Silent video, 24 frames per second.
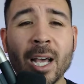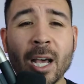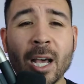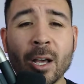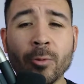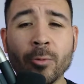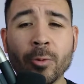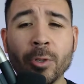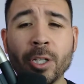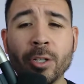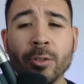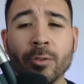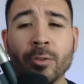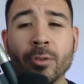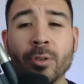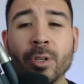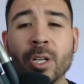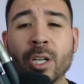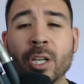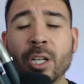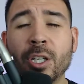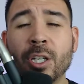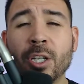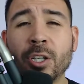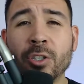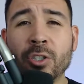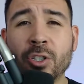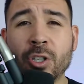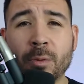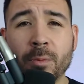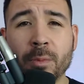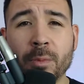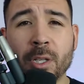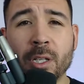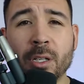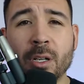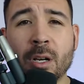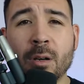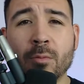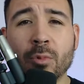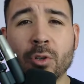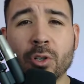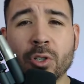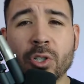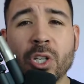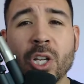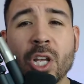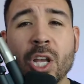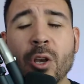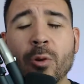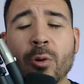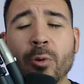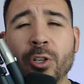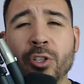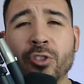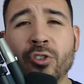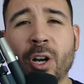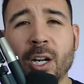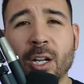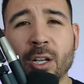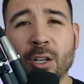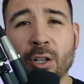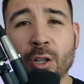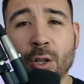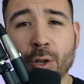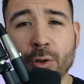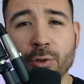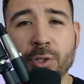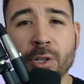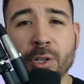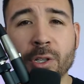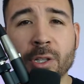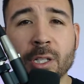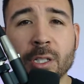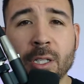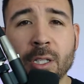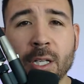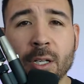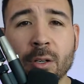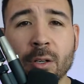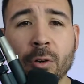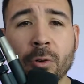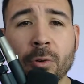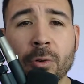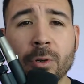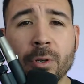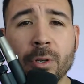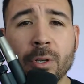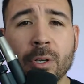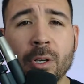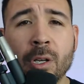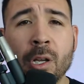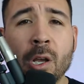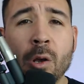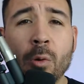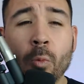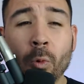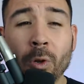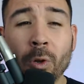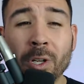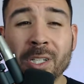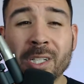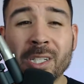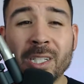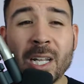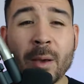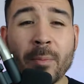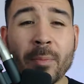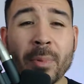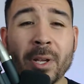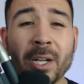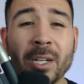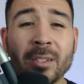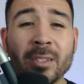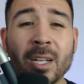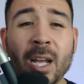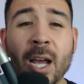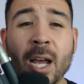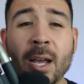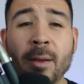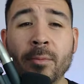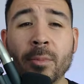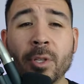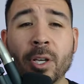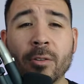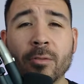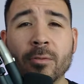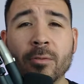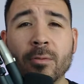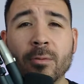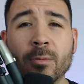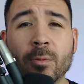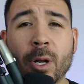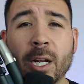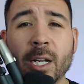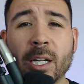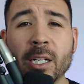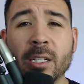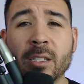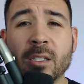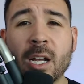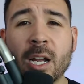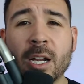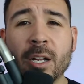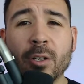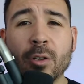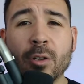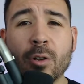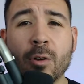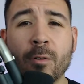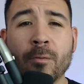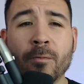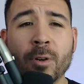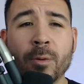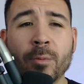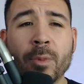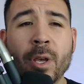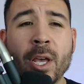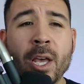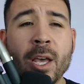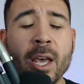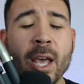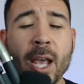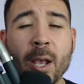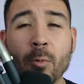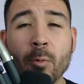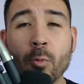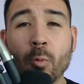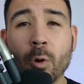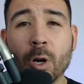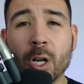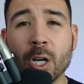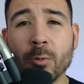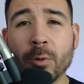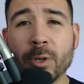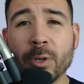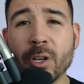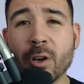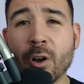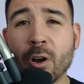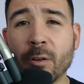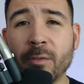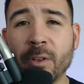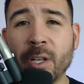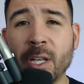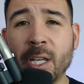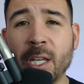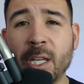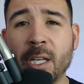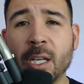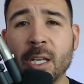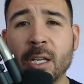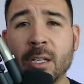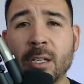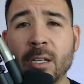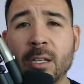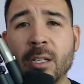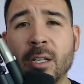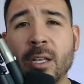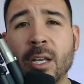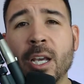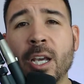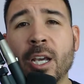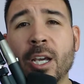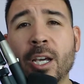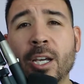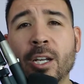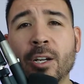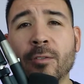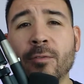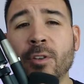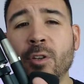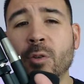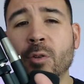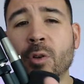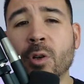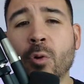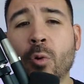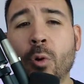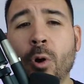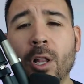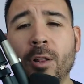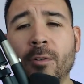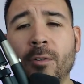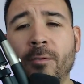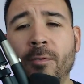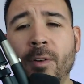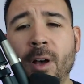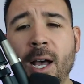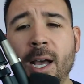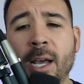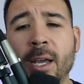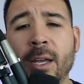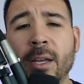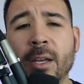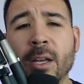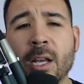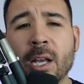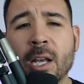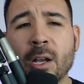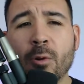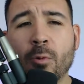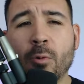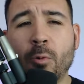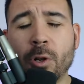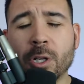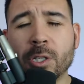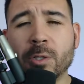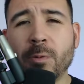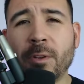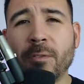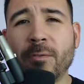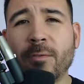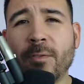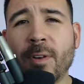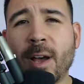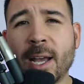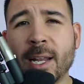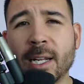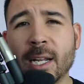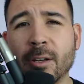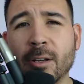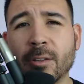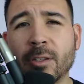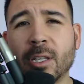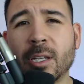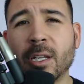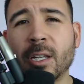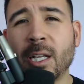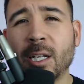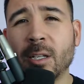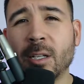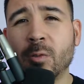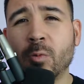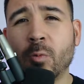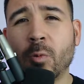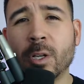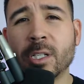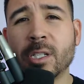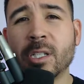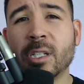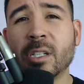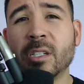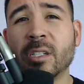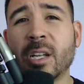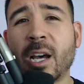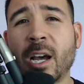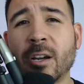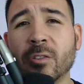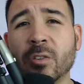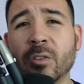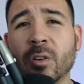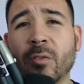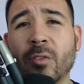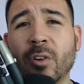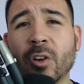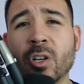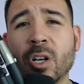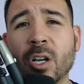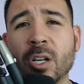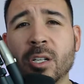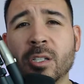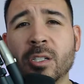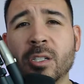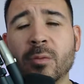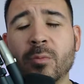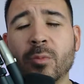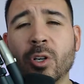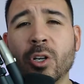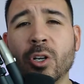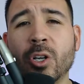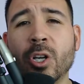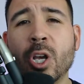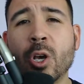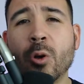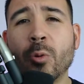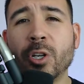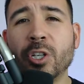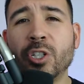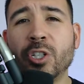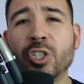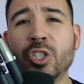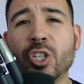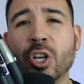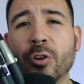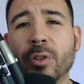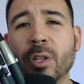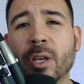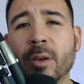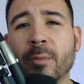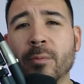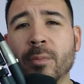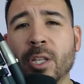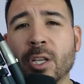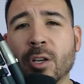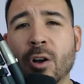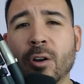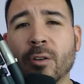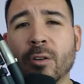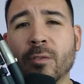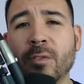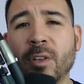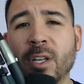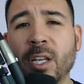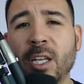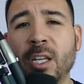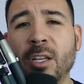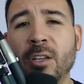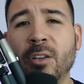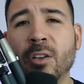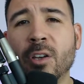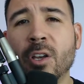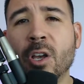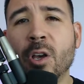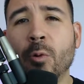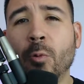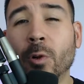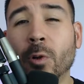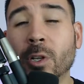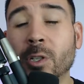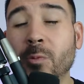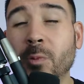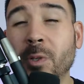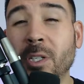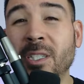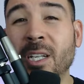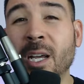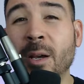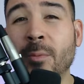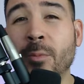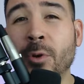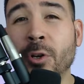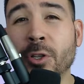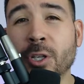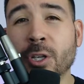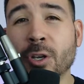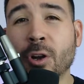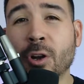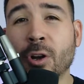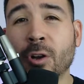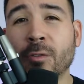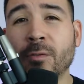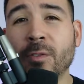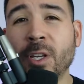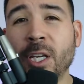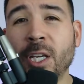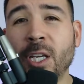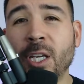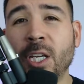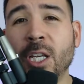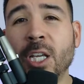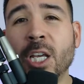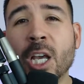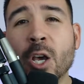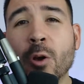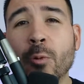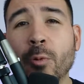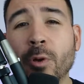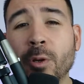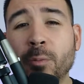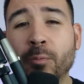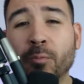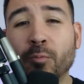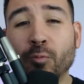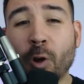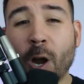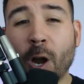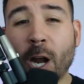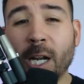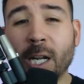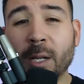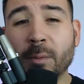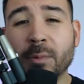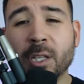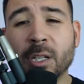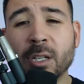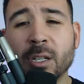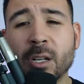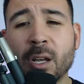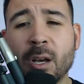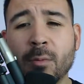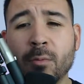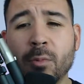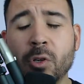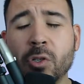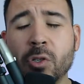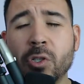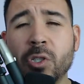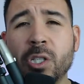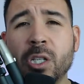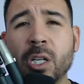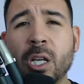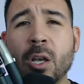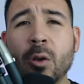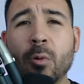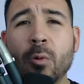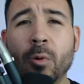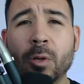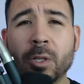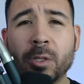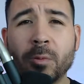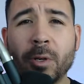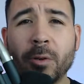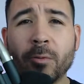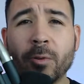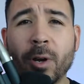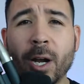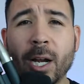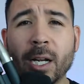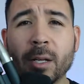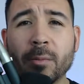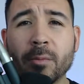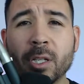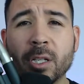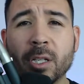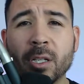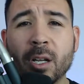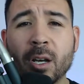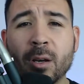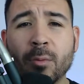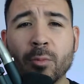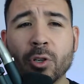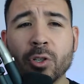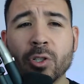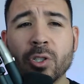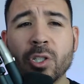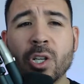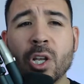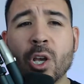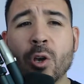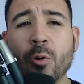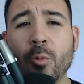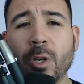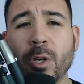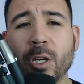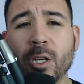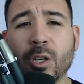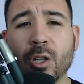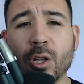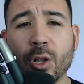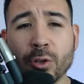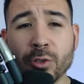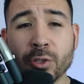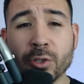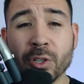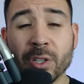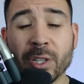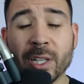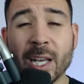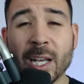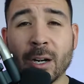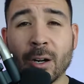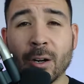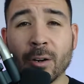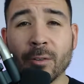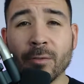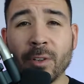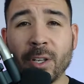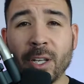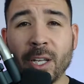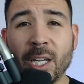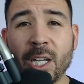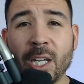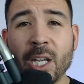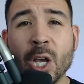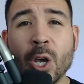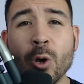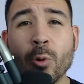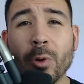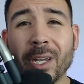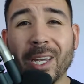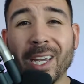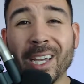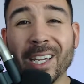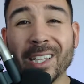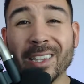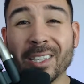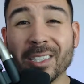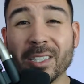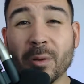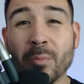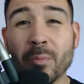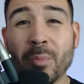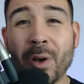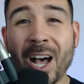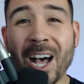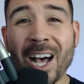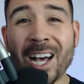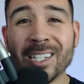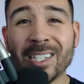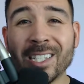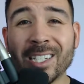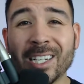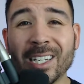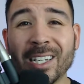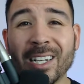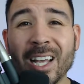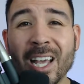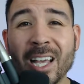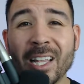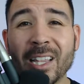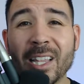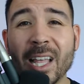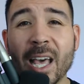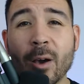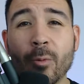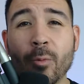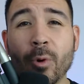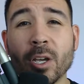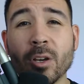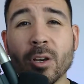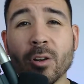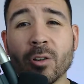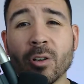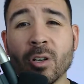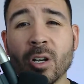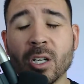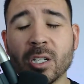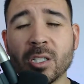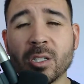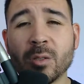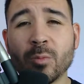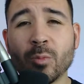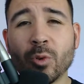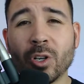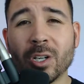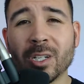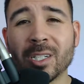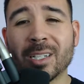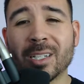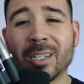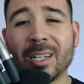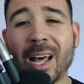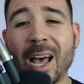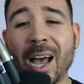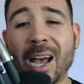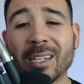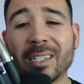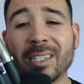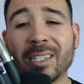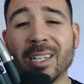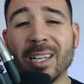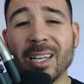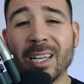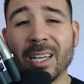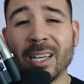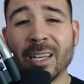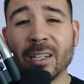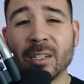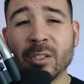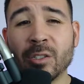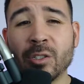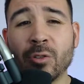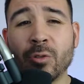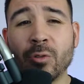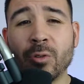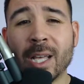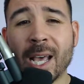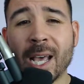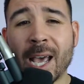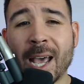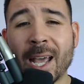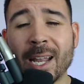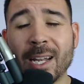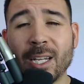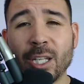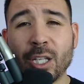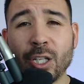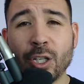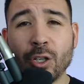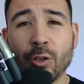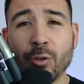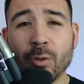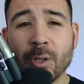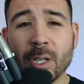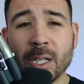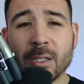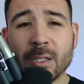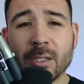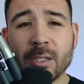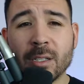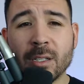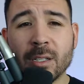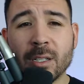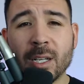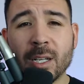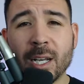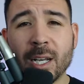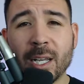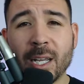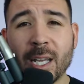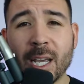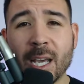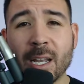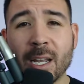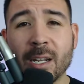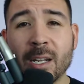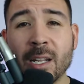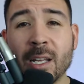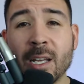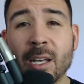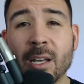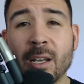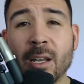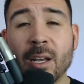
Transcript: down with you. You show them the numbers. We try to close on the deal. One step at a time, though, right? It's got to go from, hey, what are we RVing in? Interview and qualify. Once we find out the needs, wants, desires of our customer, we show them the RV. Once we demo the RV, we write up the numbers. Once we write up the numbers, we close on that RV. We get the deposit. That way our customer is locked into that unit. Again,